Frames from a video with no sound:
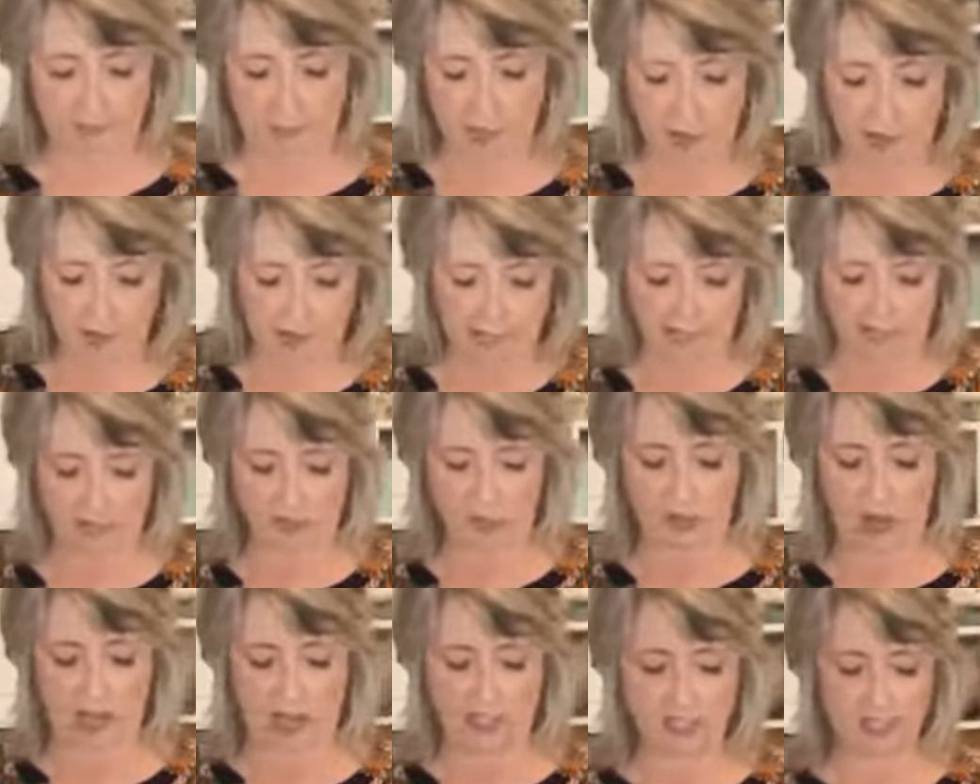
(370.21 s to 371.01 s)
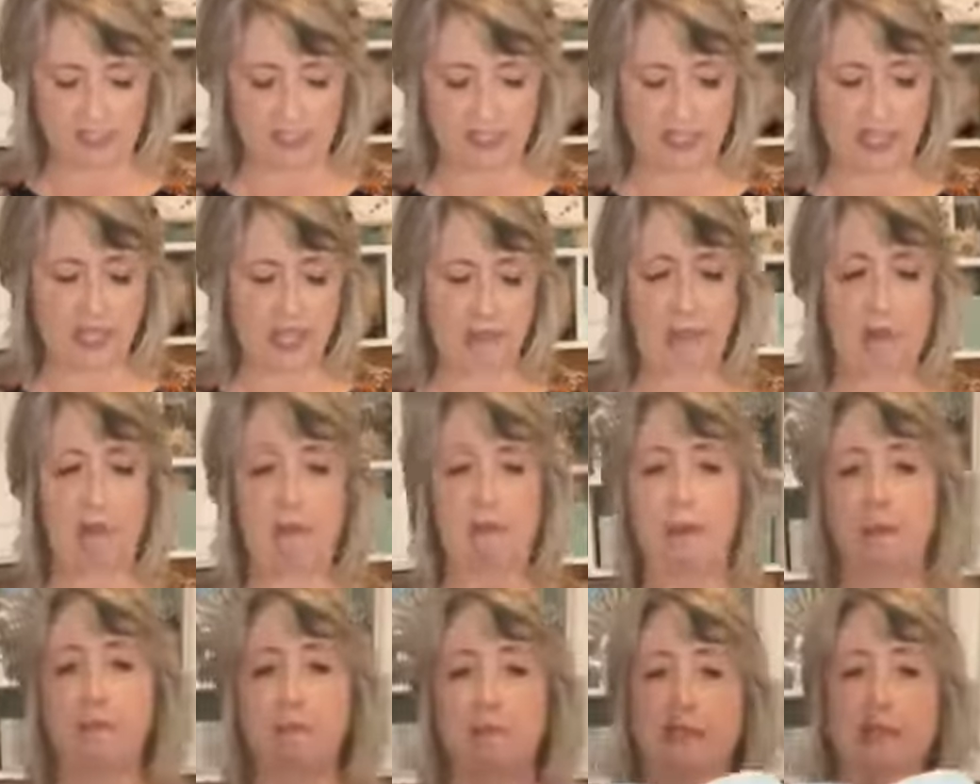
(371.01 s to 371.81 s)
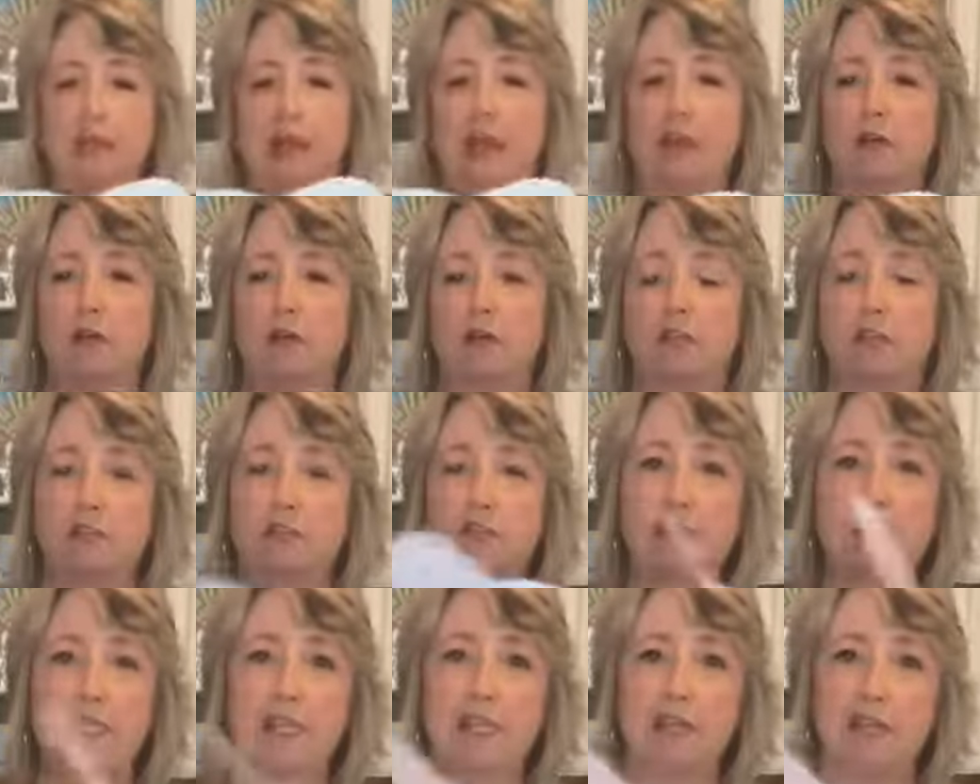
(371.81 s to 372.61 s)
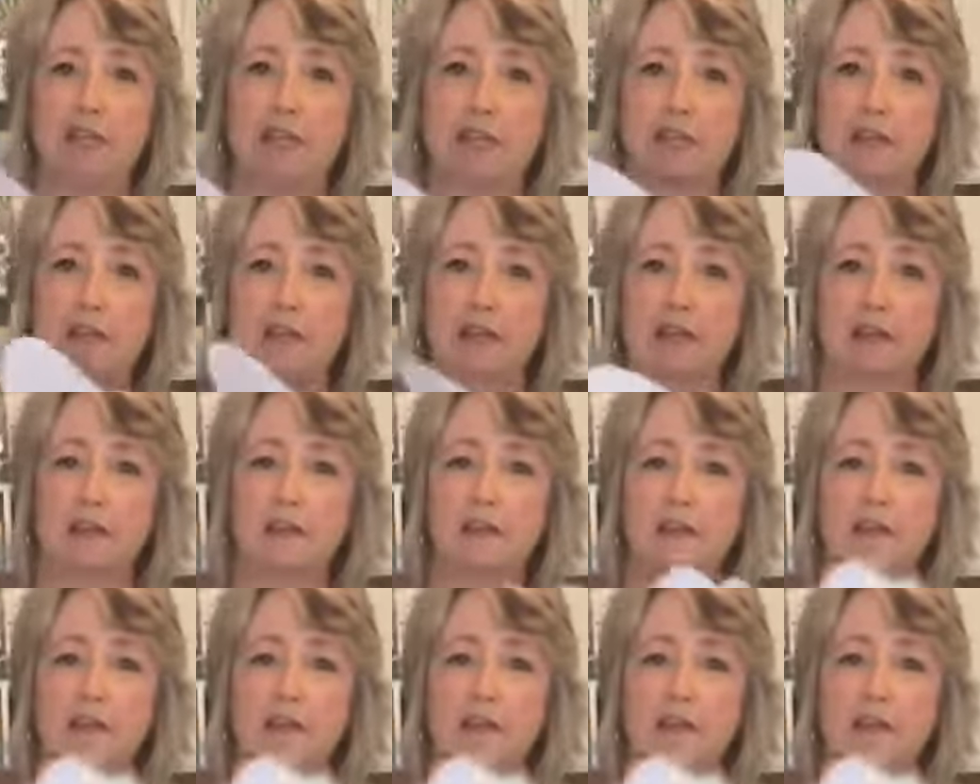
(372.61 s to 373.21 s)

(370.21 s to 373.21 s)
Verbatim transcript: Okay, so I just cut my pumpkin out and you'll see that the